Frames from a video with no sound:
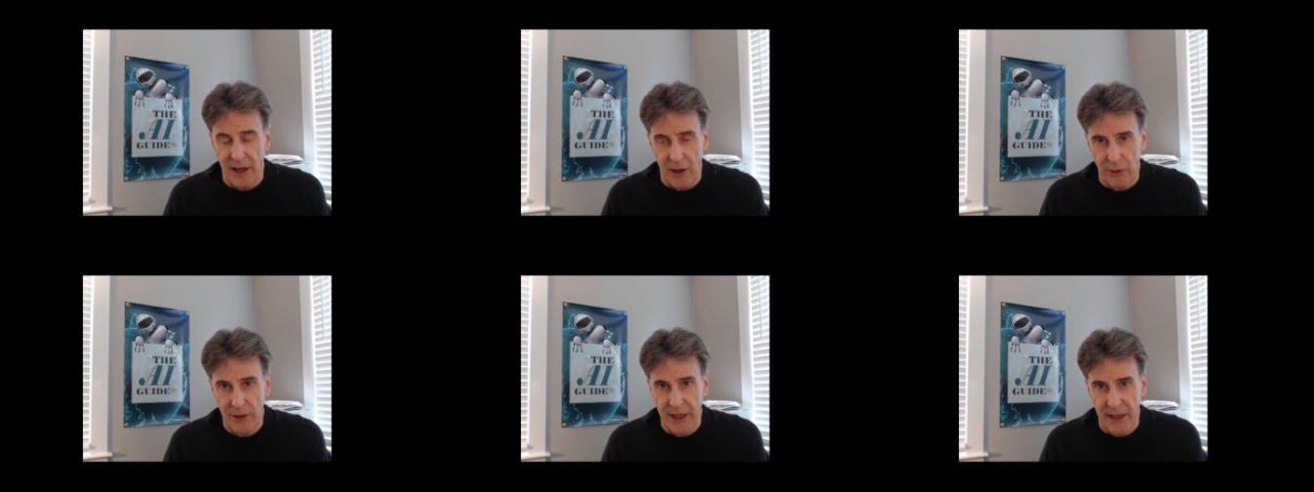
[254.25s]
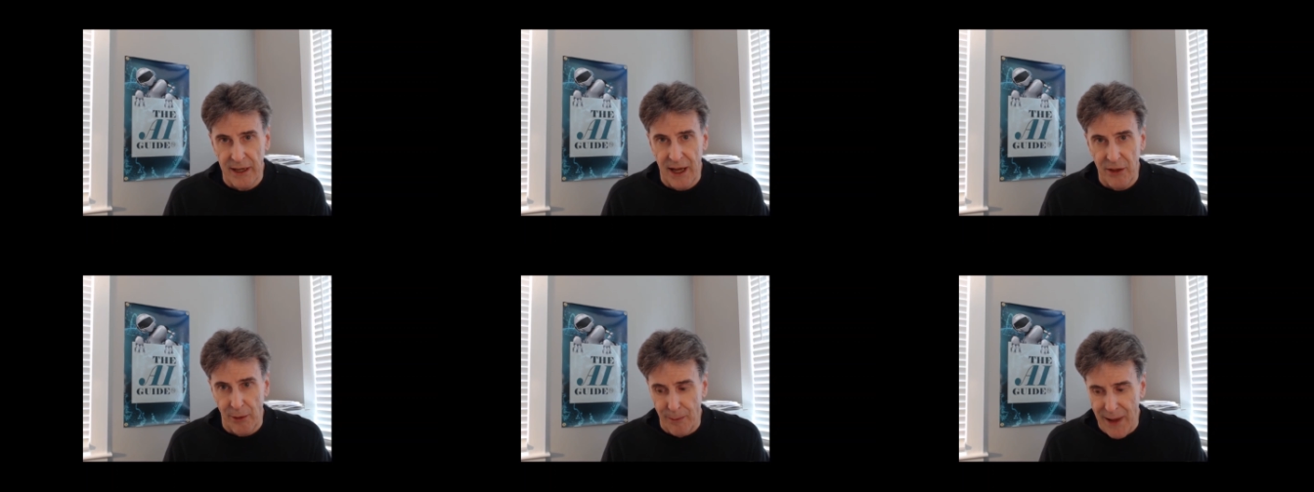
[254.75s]
only
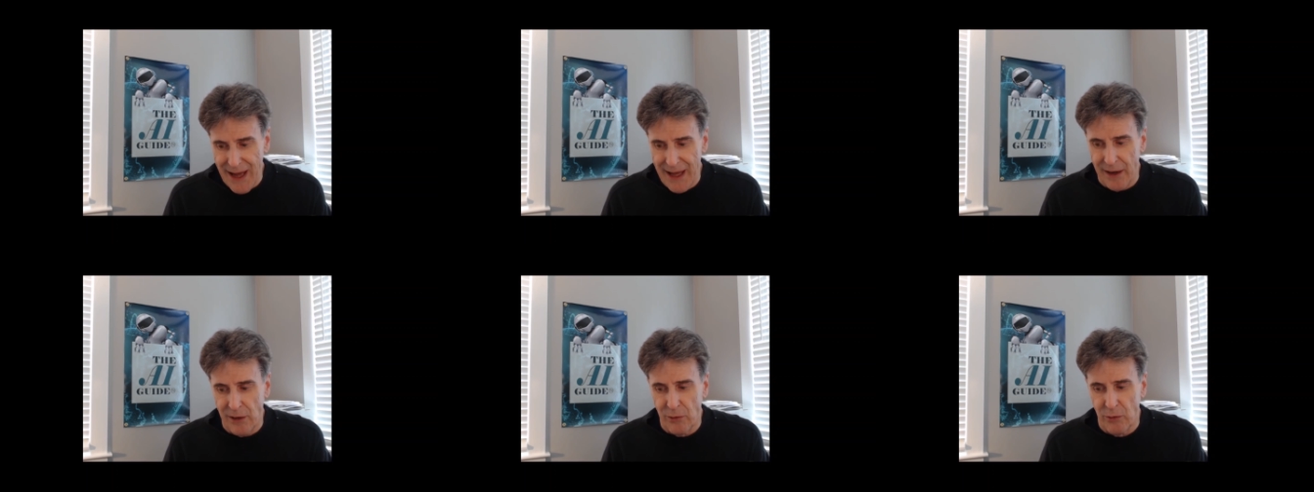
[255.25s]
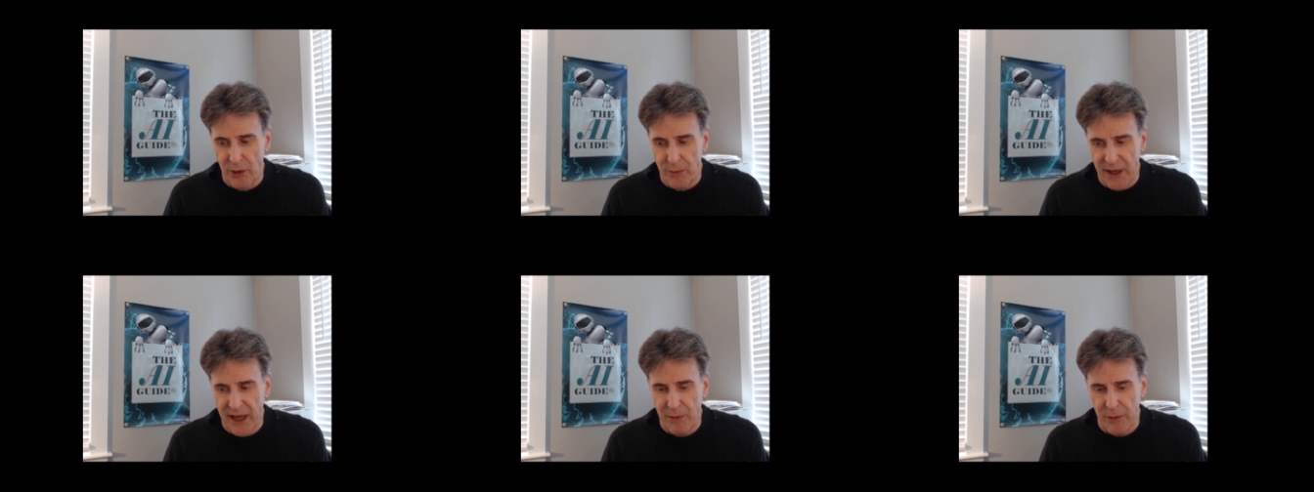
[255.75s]
another model will
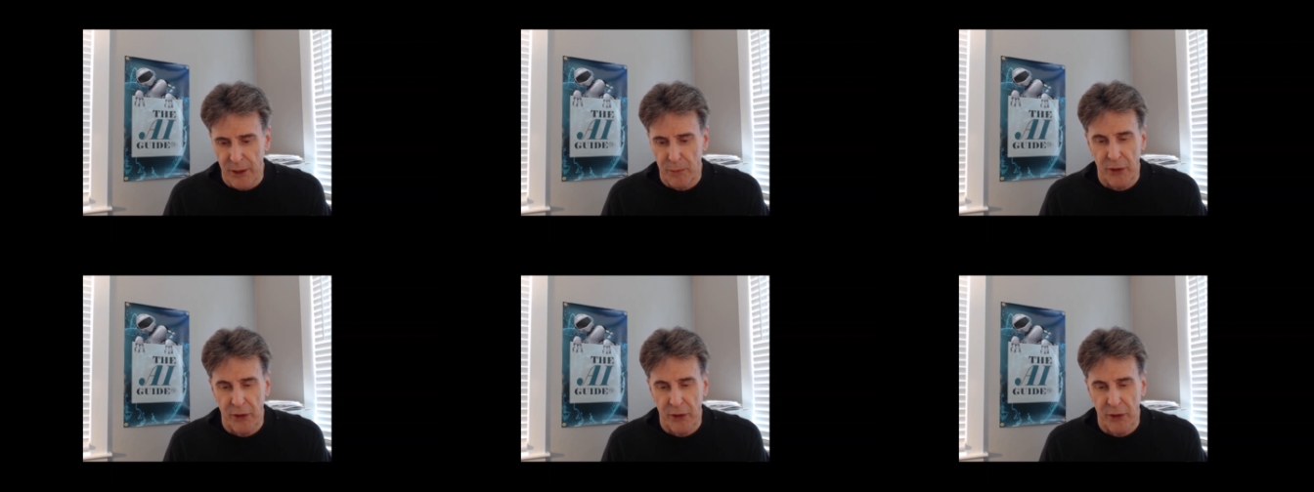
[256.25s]
be able to